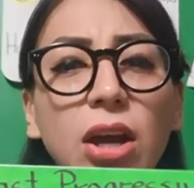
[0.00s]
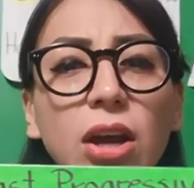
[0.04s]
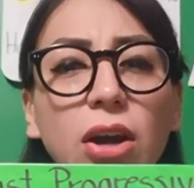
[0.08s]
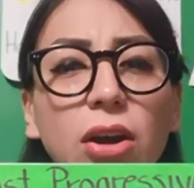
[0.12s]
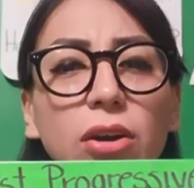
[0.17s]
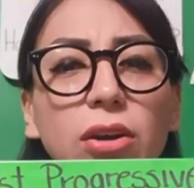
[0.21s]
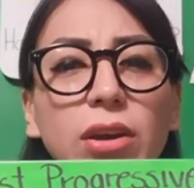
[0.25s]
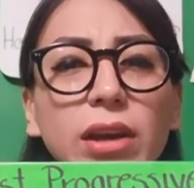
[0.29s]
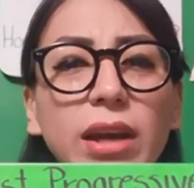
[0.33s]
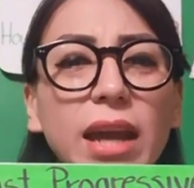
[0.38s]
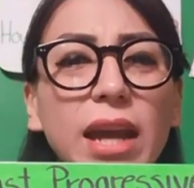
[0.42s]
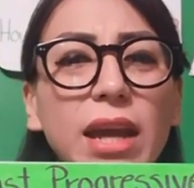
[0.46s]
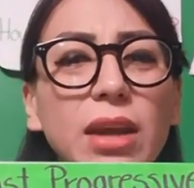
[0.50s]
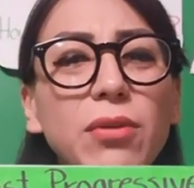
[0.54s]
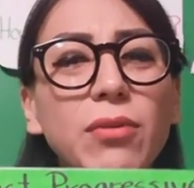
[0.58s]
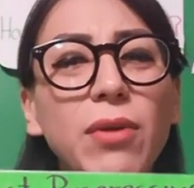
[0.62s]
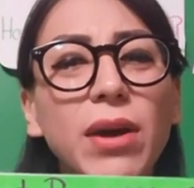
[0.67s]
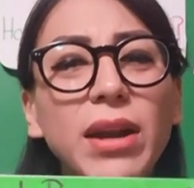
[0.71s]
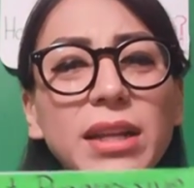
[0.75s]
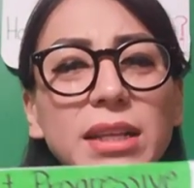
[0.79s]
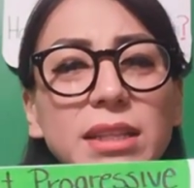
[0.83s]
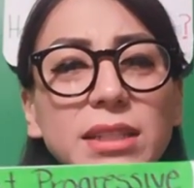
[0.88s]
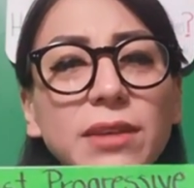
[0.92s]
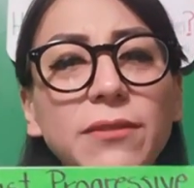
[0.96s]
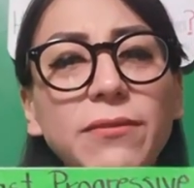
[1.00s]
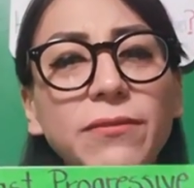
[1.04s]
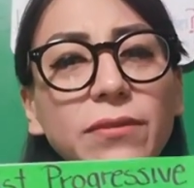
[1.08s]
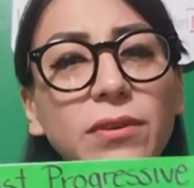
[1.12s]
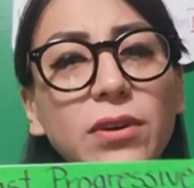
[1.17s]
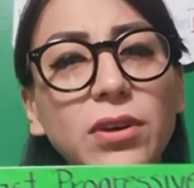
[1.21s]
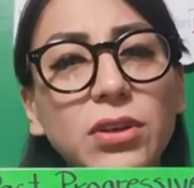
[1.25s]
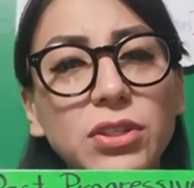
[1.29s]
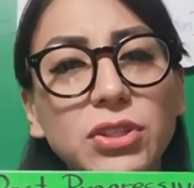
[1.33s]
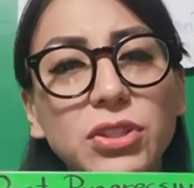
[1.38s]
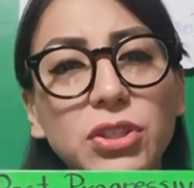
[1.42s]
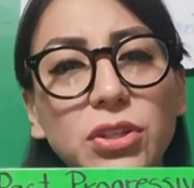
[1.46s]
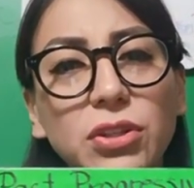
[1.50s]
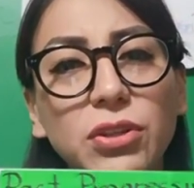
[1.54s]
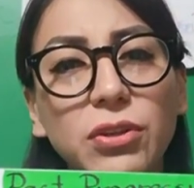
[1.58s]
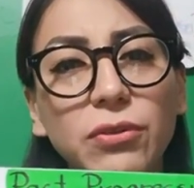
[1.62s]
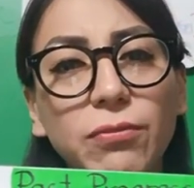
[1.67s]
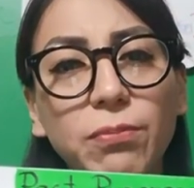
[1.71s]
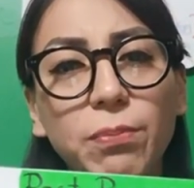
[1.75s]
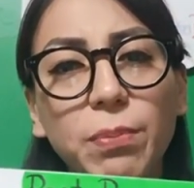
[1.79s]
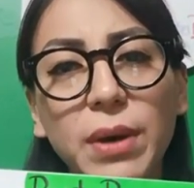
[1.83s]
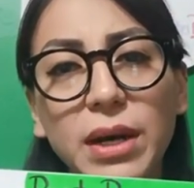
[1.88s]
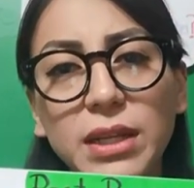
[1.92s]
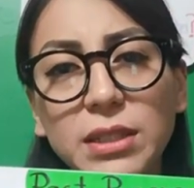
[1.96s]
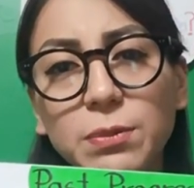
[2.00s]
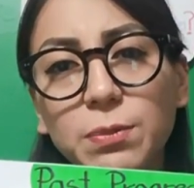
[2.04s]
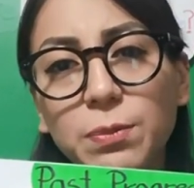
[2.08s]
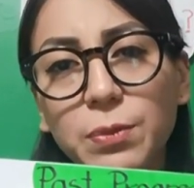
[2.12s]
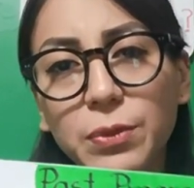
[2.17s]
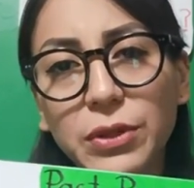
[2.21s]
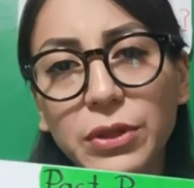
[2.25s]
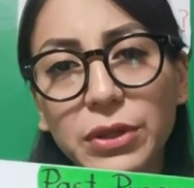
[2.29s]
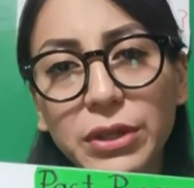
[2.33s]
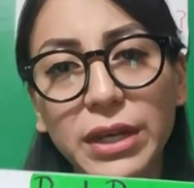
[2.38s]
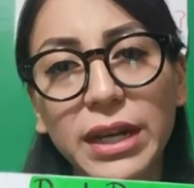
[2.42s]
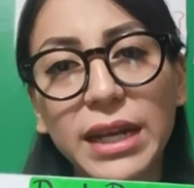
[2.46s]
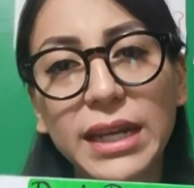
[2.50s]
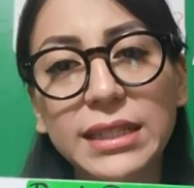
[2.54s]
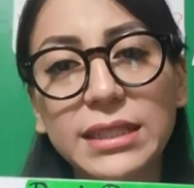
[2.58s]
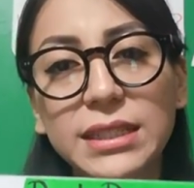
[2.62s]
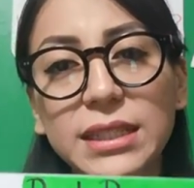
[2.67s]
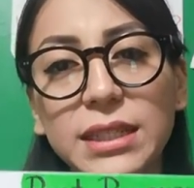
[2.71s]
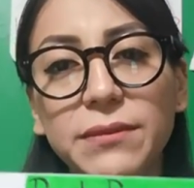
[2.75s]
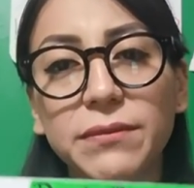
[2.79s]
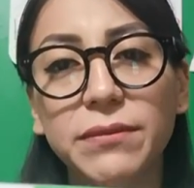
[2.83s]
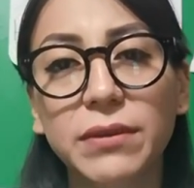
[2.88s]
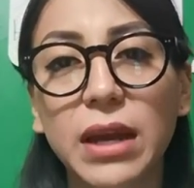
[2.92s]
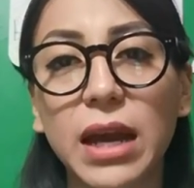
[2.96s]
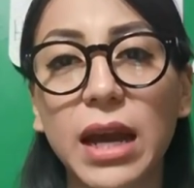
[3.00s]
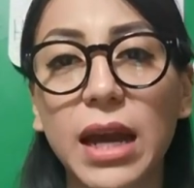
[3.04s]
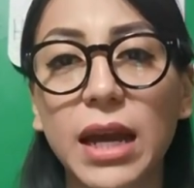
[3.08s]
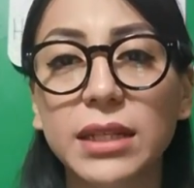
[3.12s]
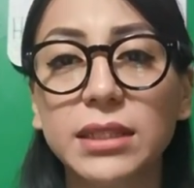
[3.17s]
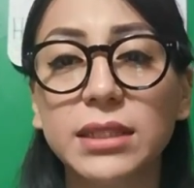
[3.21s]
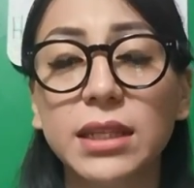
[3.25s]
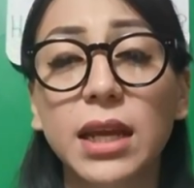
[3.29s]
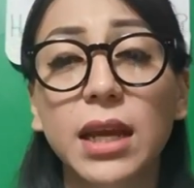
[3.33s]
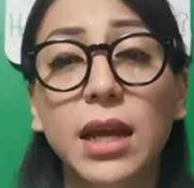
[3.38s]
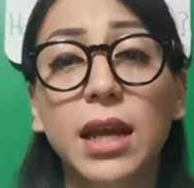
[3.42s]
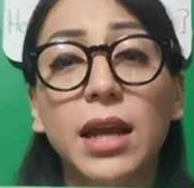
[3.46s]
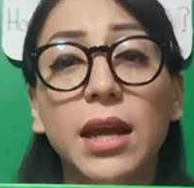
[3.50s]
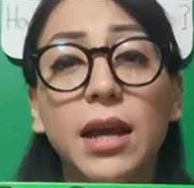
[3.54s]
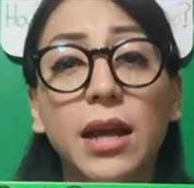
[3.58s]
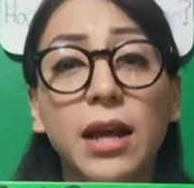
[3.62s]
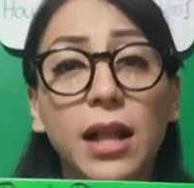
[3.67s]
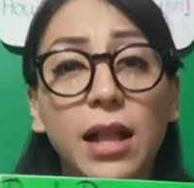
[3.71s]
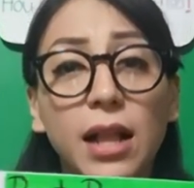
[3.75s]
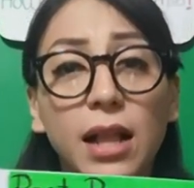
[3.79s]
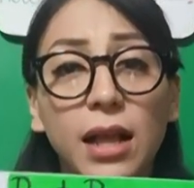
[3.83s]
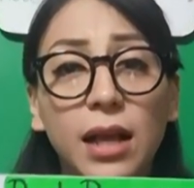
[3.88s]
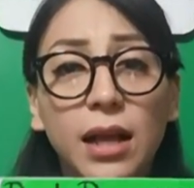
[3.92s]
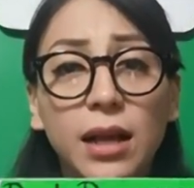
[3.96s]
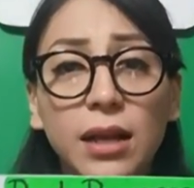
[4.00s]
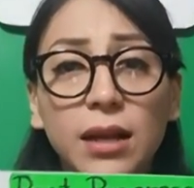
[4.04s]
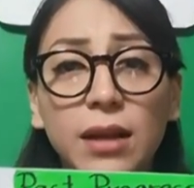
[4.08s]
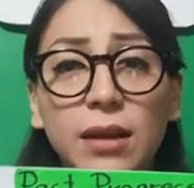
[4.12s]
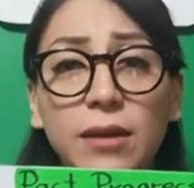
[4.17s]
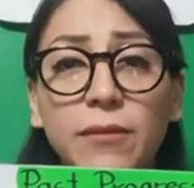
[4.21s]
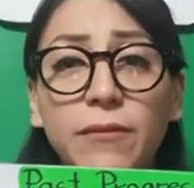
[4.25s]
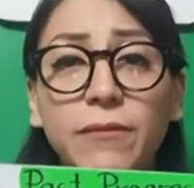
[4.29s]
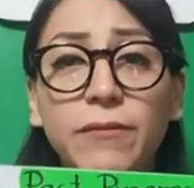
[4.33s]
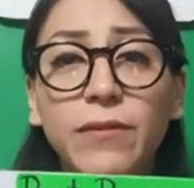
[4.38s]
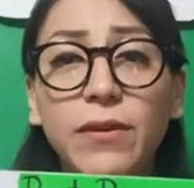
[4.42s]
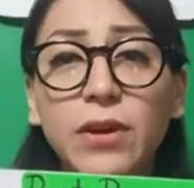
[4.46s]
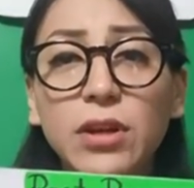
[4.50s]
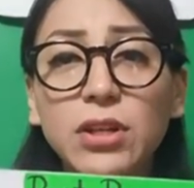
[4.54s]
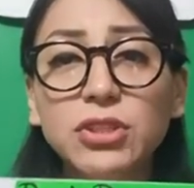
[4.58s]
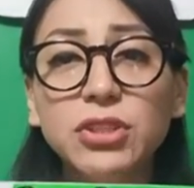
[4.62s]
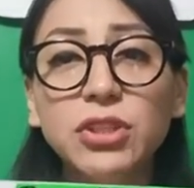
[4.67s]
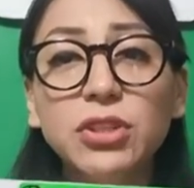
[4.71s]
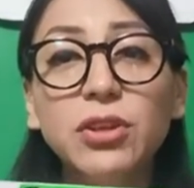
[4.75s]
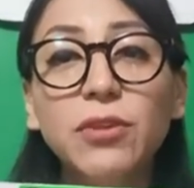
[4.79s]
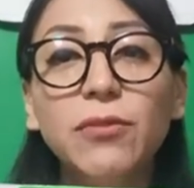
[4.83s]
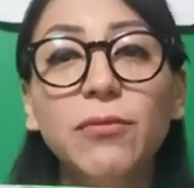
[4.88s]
Okay, what is the function of past progressive, guys? Function